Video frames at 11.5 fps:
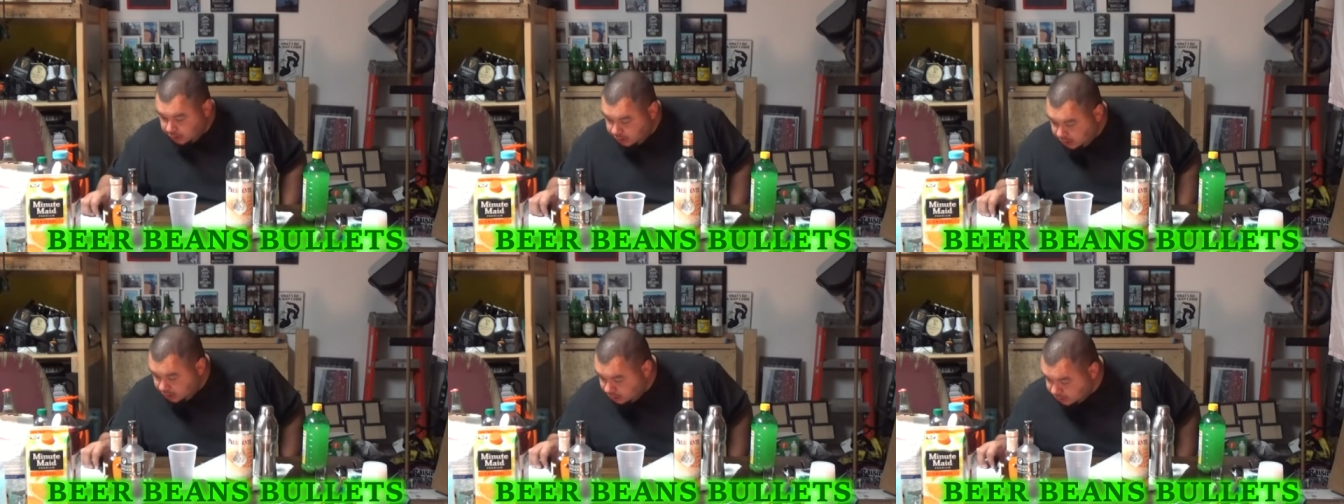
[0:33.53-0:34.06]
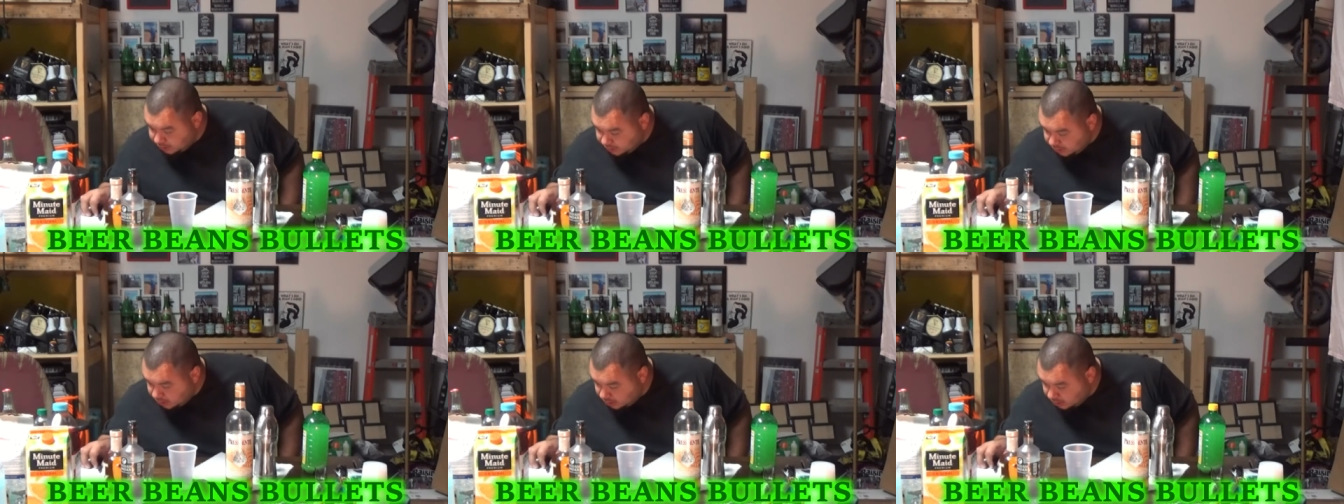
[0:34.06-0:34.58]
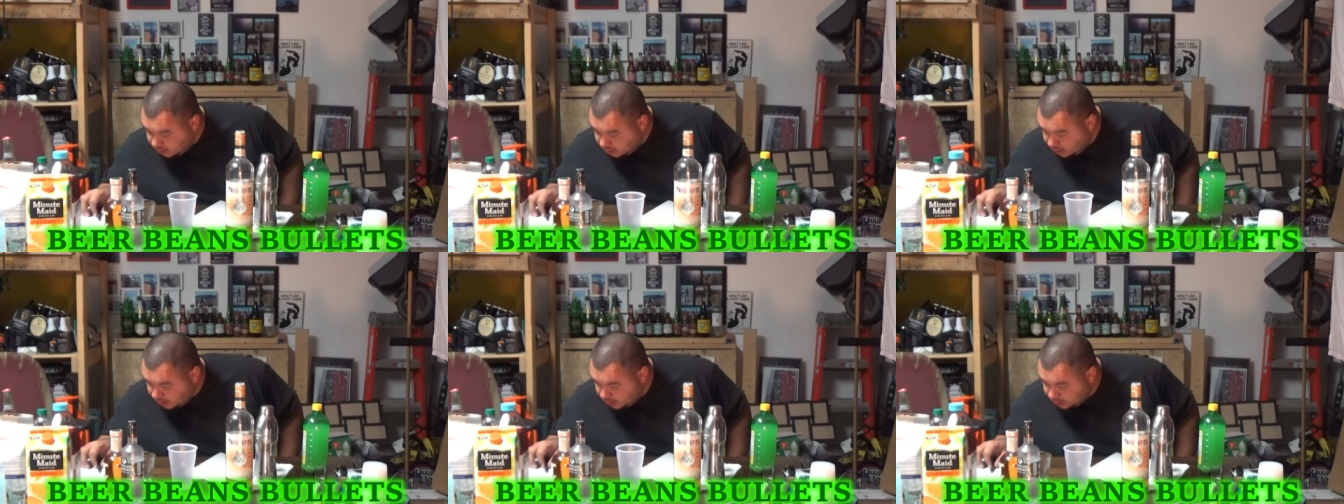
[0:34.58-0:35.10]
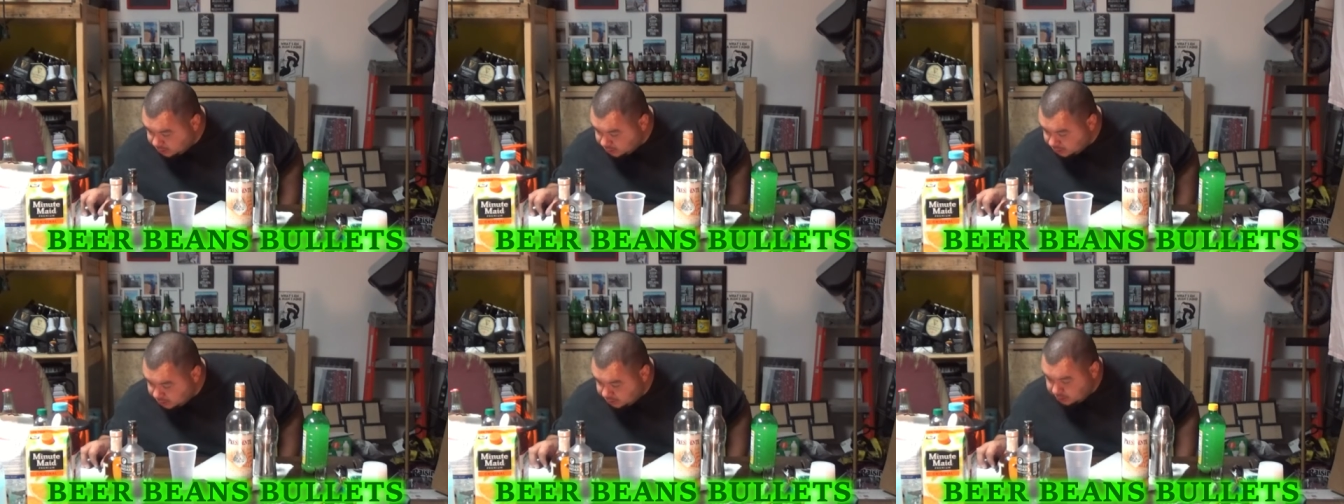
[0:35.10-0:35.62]
And let's see, 8
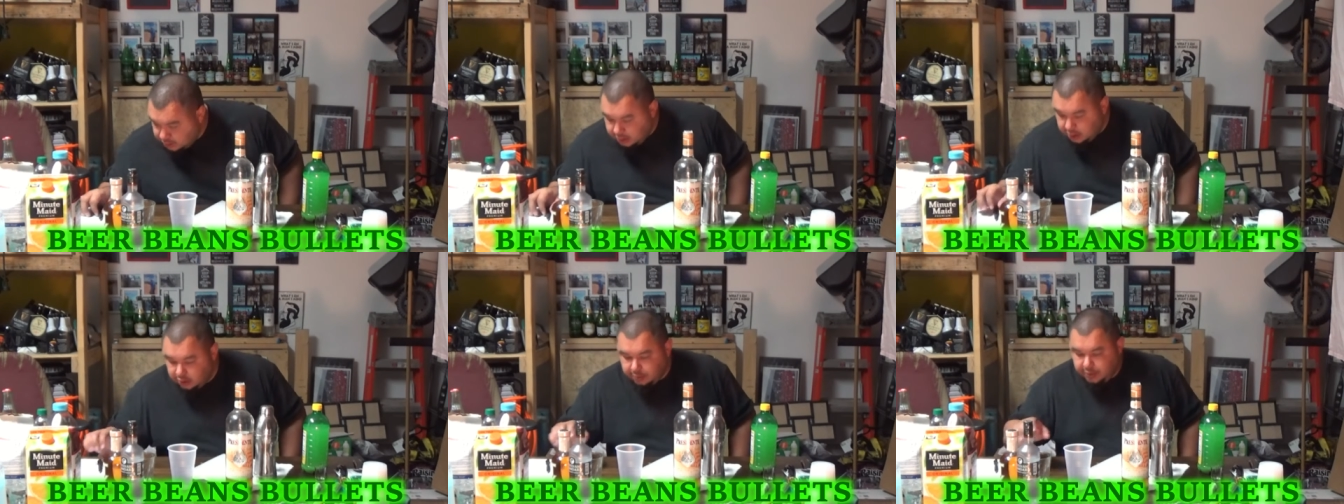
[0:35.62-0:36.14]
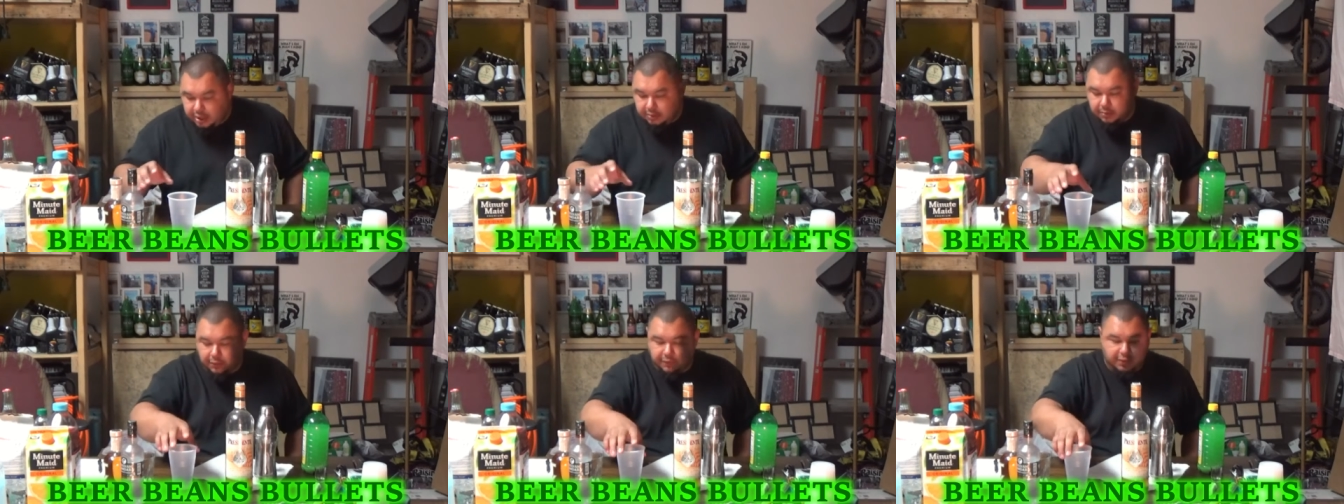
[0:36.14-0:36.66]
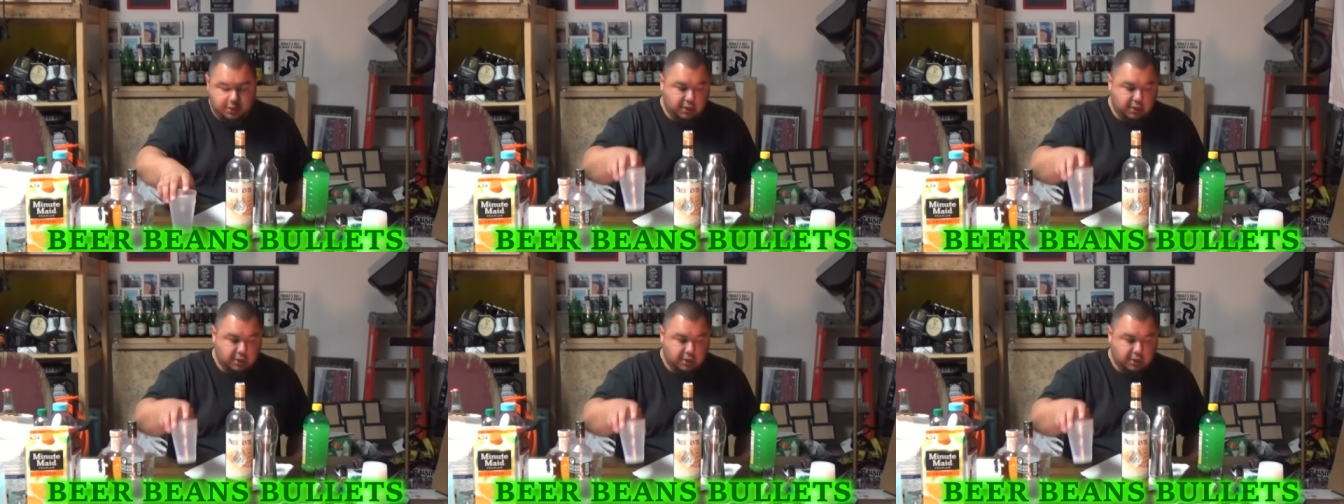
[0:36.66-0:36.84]
ounces. And you know what, man, to be perfectly